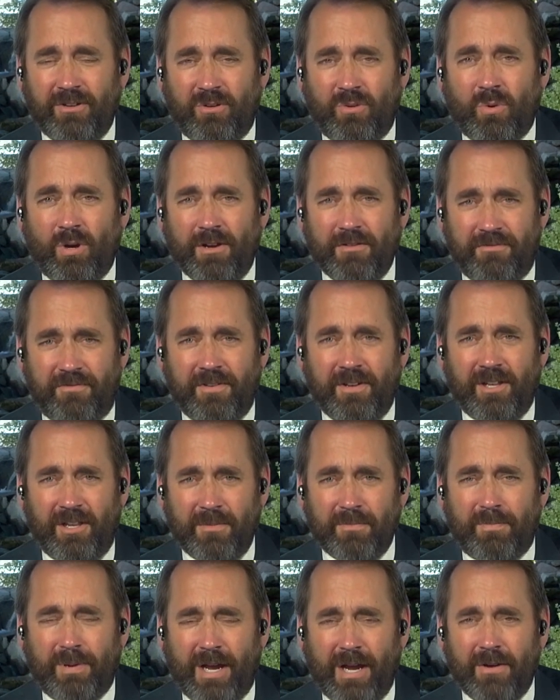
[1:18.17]
quite feel
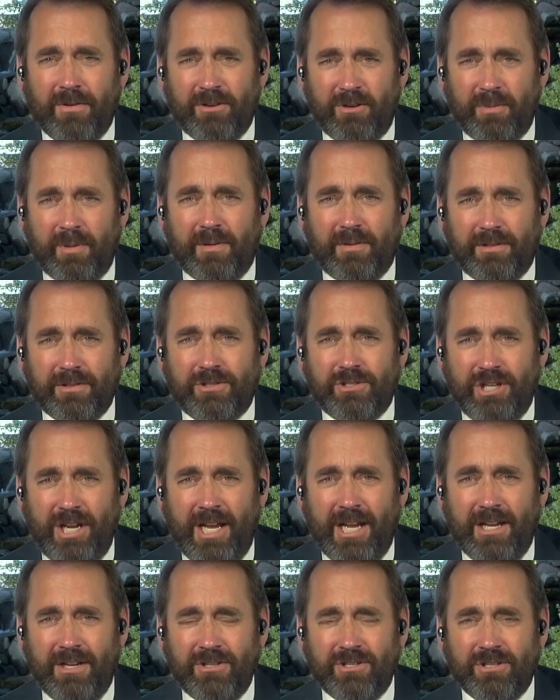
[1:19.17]
empowered to be able to
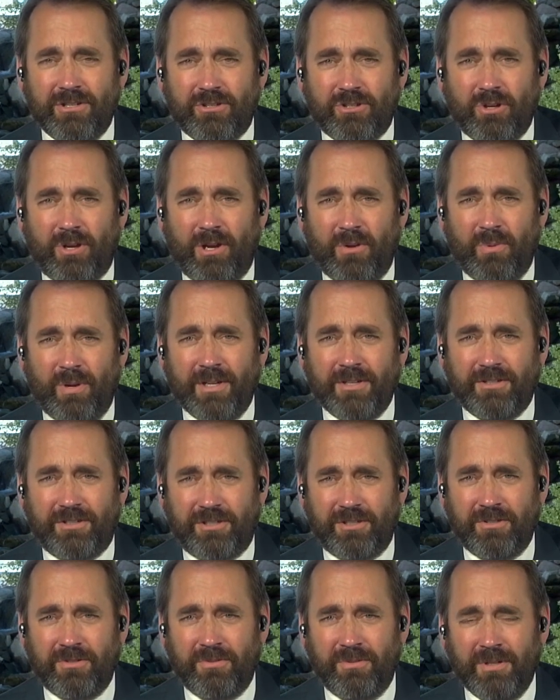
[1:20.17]
change, and so I went
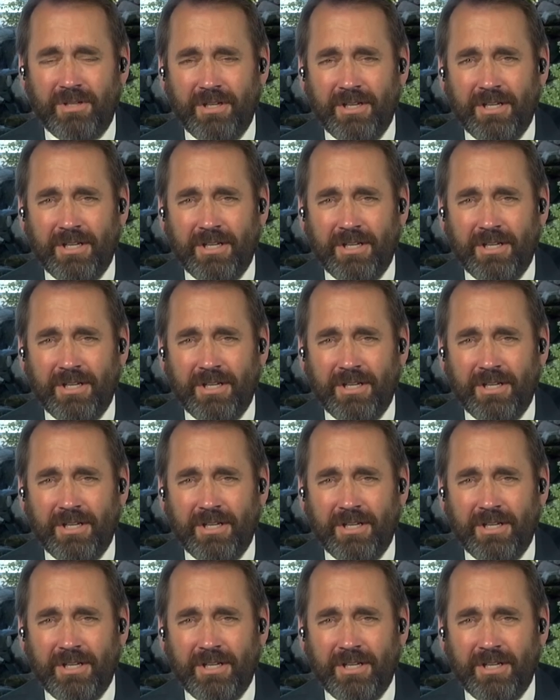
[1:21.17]
to